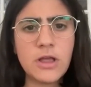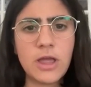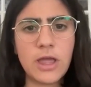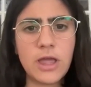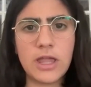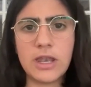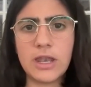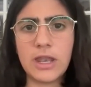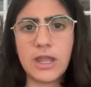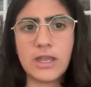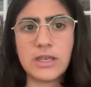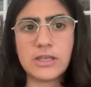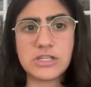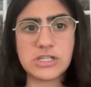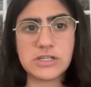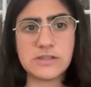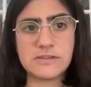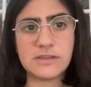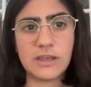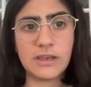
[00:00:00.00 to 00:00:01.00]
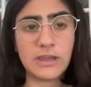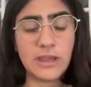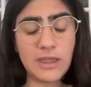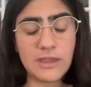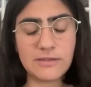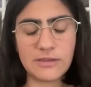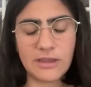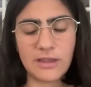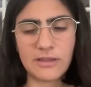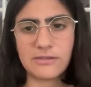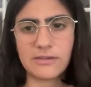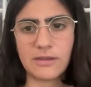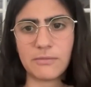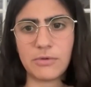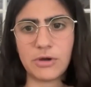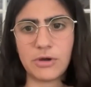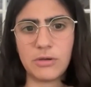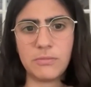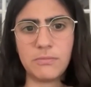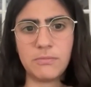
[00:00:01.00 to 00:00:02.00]
And she said, yes, that's a
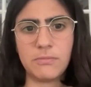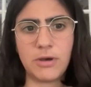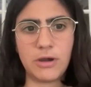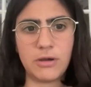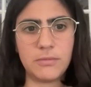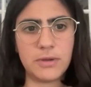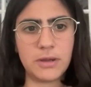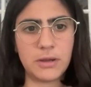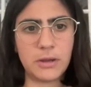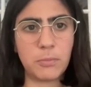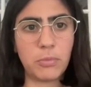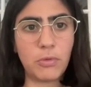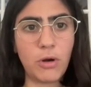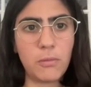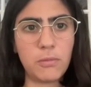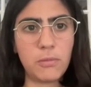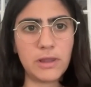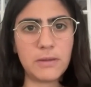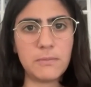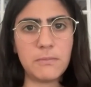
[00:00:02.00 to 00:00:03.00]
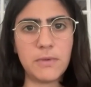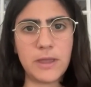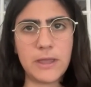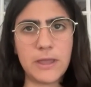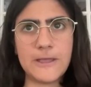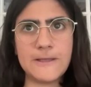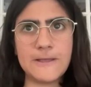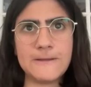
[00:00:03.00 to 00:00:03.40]
very, very big problem.